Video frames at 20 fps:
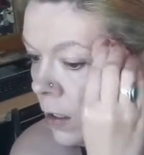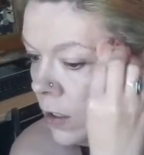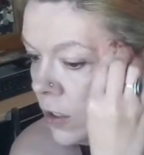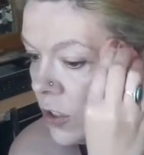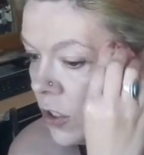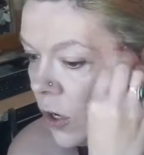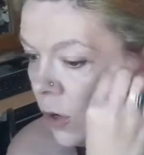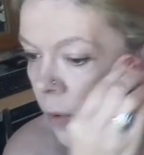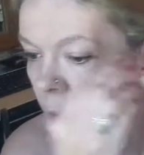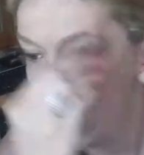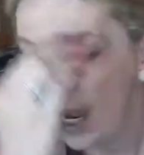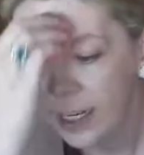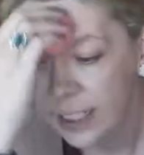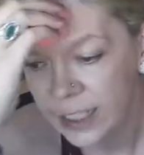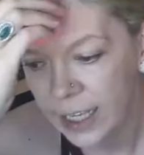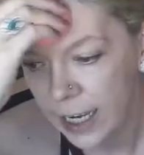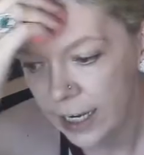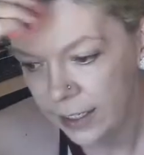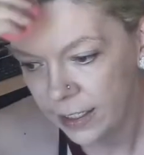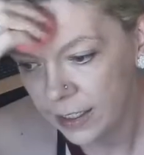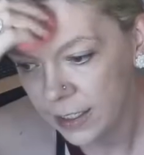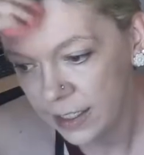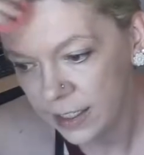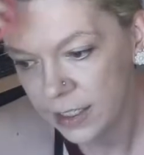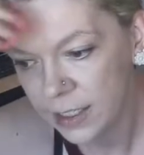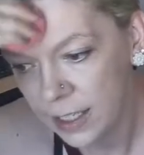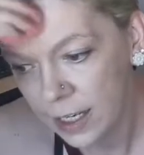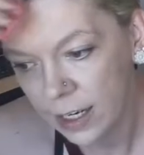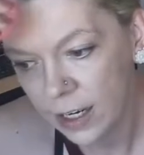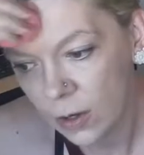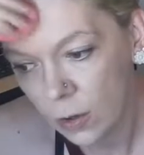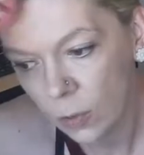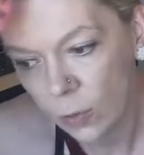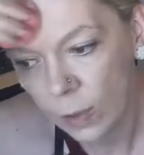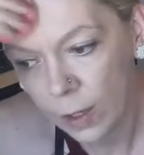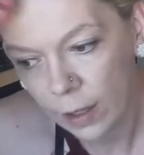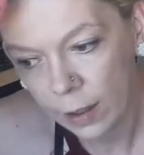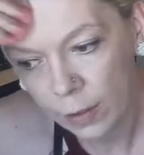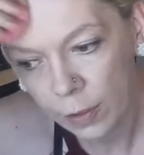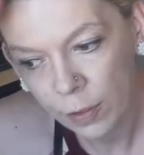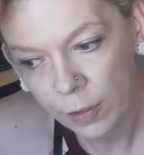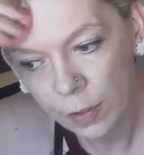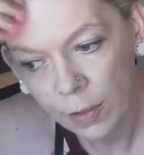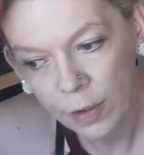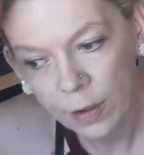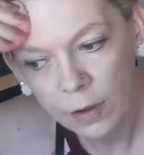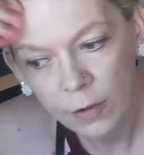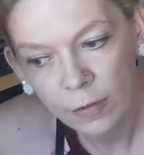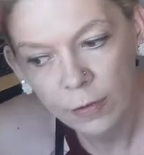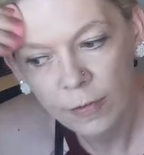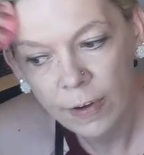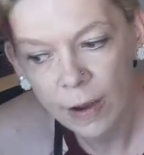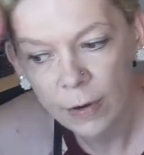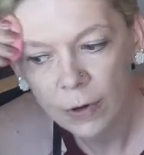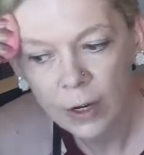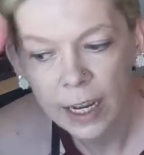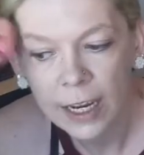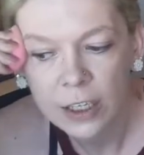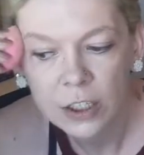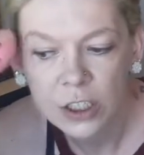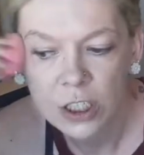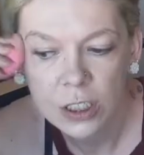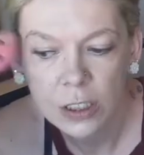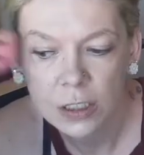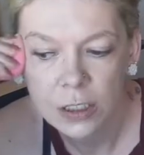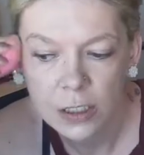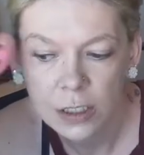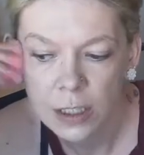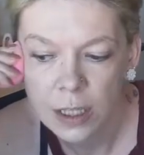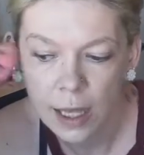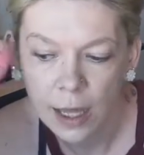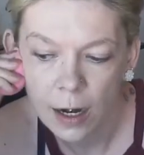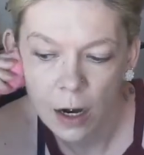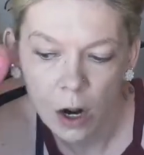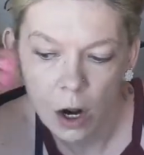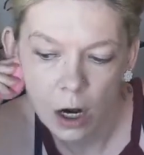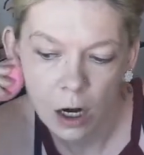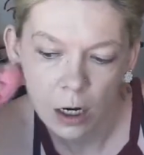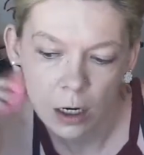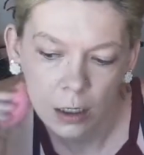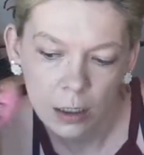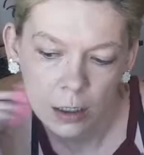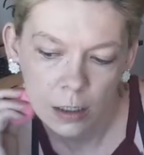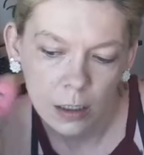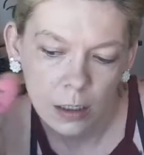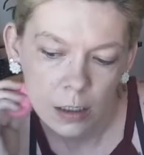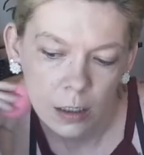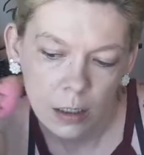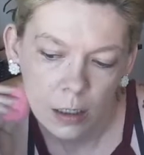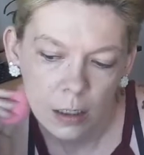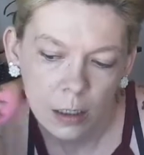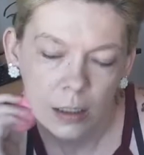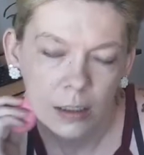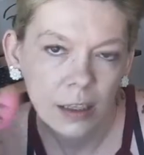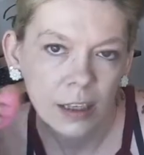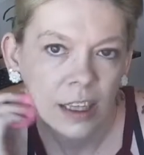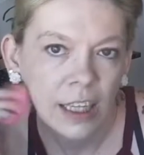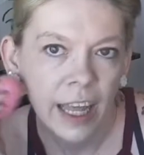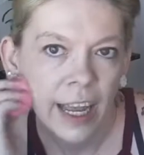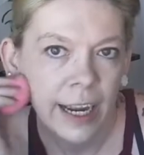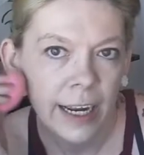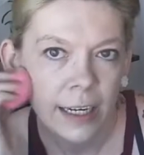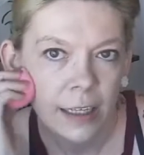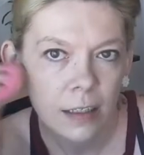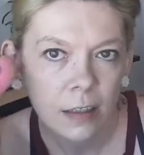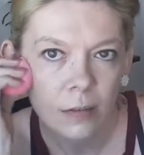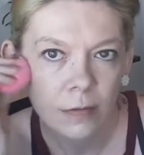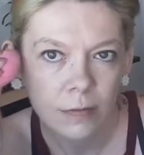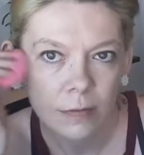So I tend to stick with foundations that are light,